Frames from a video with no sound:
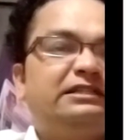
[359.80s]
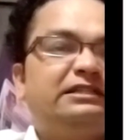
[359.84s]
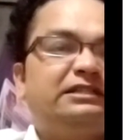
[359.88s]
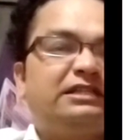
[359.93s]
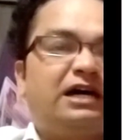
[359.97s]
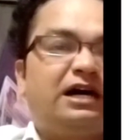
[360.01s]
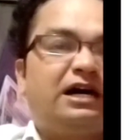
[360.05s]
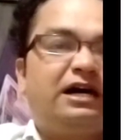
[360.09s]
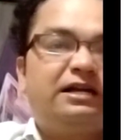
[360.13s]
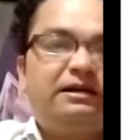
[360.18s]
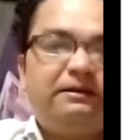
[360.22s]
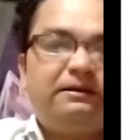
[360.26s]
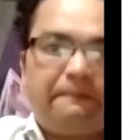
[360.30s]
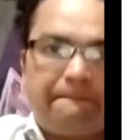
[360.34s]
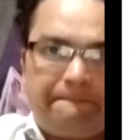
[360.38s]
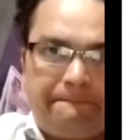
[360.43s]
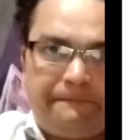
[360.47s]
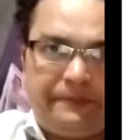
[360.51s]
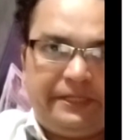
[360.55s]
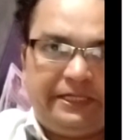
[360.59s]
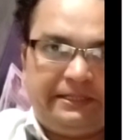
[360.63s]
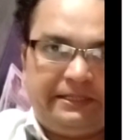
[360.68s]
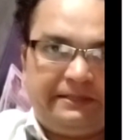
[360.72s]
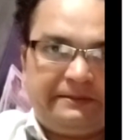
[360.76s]
So
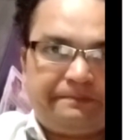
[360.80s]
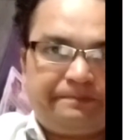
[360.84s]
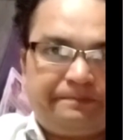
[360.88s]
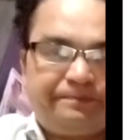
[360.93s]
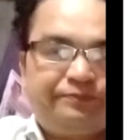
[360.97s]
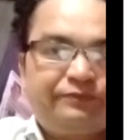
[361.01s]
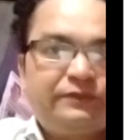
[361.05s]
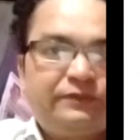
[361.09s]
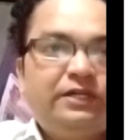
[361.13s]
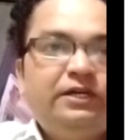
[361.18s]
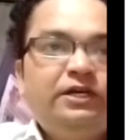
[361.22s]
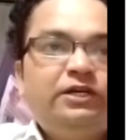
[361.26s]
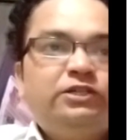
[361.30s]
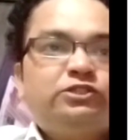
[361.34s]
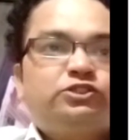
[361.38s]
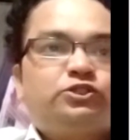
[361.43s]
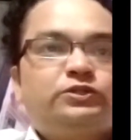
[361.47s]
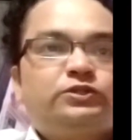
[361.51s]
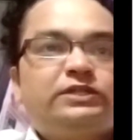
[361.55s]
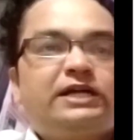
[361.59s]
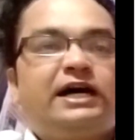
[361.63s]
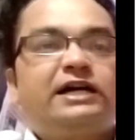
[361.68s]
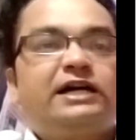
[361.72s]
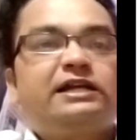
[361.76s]
NAR-L and
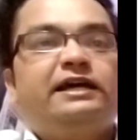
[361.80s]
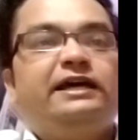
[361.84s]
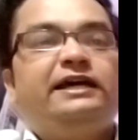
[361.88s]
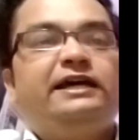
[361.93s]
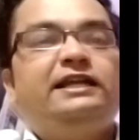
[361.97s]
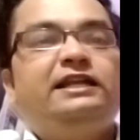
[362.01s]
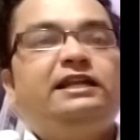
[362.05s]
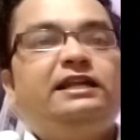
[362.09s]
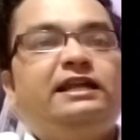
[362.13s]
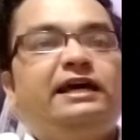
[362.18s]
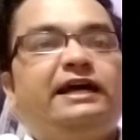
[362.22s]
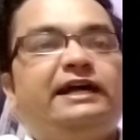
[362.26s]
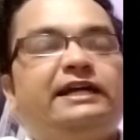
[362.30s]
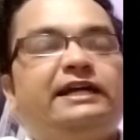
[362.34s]
NAR-P are the